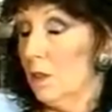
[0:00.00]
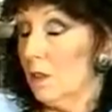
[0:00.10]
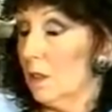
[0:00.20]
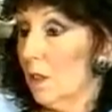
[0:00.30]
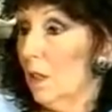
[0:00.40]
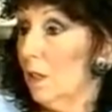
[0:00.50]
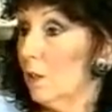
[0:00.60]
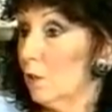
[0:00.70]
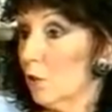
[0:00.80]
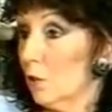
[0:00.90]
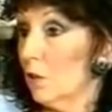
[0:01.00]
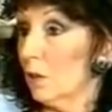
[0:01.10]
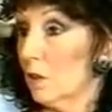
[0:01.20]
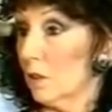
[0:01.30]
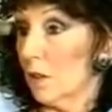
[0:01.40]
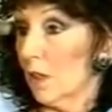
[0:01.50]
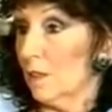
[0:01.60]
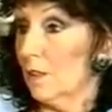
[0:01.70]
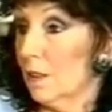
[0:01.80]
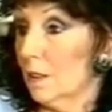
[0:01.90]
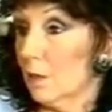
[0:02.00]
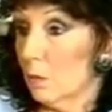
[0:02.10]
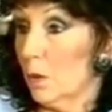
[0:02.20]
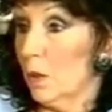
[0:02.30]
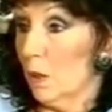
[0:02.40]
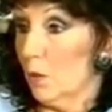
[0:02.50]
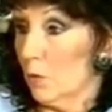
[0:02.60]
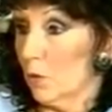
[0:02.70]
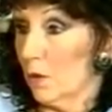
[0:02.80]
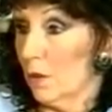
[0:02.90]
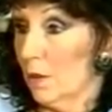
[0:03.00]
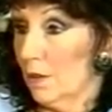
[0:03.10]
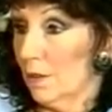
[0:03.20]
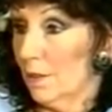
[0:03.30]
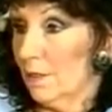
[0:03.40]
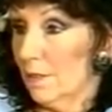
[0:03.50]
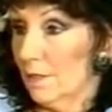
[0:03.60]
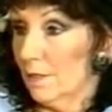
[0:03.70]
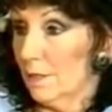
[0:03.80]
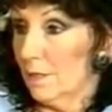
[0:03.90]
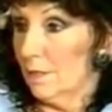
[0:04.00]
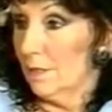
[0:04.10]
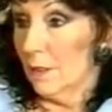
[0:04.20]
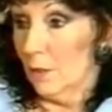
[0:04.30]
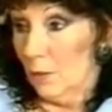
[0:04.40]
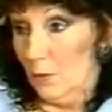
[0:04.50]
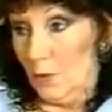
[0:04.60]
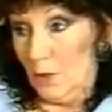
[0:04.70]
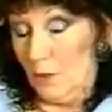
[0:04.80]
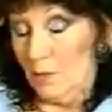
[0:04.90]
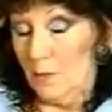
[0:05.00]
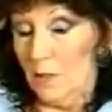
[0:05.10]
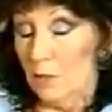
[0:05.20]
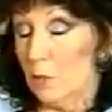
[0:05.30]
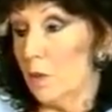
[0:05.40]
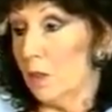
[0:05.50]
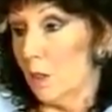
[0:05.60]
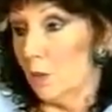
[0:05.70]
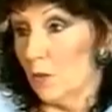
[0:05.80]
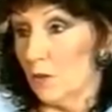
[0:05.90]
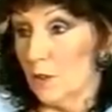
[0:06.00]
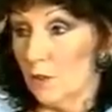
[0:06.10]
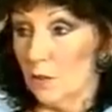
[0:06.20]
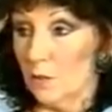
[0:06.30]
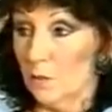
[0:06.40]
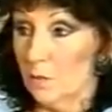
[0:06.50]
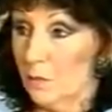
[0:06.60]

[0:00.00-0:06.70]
there's a line in the song, is it, underneath the willow tree? You know, so everybody knows this song.